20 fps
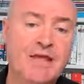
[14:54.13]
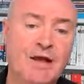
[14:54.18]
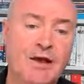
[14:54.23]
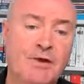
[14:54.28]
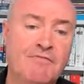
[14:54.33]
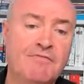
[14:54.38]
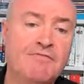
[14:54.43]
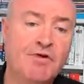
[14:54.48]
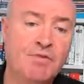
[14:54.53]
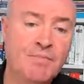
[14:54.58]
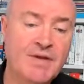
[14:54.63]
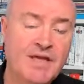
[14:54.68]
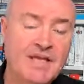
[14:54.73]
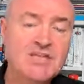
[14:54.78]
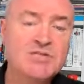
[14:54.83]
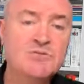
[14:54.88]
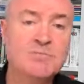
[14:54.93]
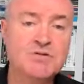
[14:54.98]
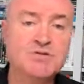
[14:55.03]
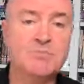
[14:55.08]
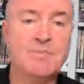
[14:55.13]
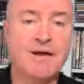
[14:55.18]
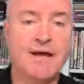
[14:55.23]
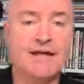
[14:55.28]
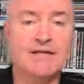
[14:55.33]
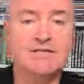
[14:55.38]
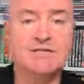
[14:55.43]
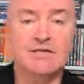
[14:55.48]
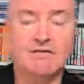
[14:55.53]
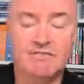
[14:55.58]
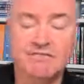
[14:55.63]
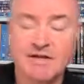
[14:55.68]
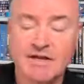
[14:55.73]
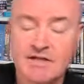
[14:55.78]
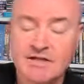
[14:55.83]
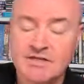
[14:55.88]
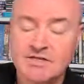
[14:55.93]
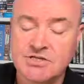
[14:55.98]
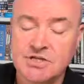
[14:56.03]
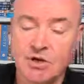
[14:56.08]
from his perspective.
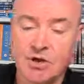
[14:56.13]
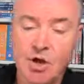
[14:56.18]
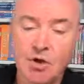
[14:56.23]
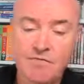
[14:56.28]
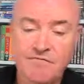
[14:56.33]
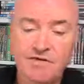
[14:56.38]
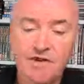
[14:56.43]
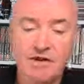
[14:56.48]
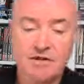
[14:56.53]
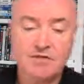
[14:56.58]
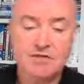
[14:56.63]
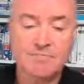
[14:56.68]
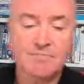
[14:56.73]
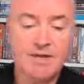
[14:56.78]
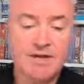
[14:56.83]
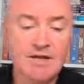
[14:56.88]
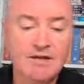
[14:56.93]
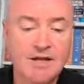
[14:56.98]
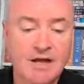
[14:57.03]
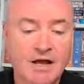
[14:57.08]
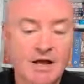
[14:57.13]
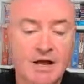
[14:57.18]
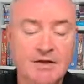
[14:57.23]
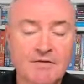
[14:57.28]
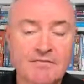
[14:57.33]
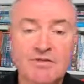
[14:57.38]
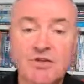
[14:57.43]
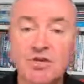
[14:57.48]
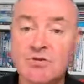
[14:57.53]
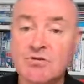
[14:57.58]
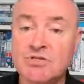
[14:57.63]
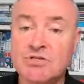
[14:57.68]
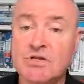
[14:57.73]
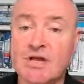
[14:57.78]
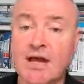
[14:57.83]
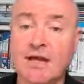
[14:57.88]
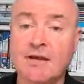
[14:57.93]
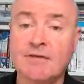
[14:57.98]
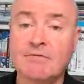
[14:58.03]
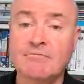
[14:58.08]
So hopefully that's been of use,
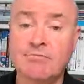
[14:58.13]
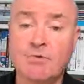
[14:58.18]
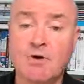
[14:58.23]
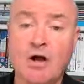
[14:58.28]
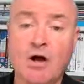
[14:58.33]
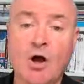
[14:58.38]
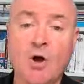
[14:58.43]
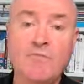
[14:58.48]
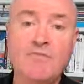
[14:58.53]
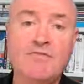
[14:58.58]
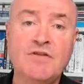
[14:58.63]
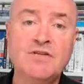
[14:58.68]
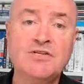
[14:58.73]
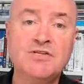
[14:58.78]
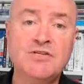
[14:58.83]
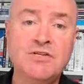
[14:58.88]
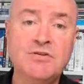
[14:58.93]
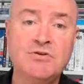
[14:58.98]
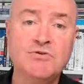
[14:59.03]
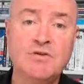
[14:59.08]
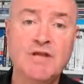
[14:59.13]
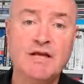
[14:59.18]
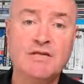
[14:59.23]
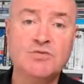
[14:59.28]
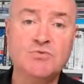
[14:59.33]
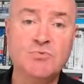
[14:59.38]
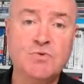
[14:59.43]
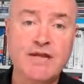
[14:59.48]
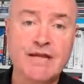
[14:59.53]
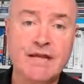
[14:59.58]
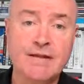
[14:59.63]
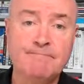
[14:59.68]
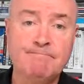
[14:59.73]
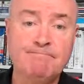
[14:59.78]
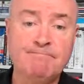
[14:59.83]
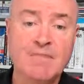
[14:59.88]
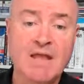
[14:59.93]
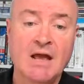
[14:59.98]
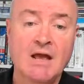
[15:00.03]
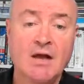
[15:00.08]
and hopefully see you next week.
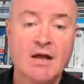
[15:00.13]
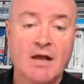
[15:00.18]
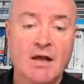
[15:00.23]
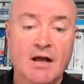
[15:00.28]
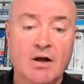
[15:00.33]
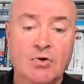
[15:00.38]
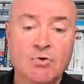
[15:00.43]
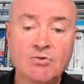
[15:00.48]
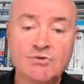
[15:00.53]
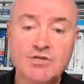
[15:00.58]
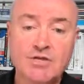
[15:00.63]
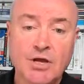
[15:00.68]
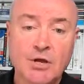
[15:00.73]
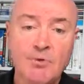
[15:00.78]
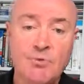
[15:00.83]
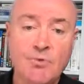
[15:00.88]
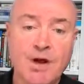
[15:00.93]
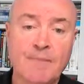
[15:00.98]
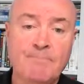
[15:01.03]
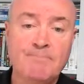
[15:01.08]
Also,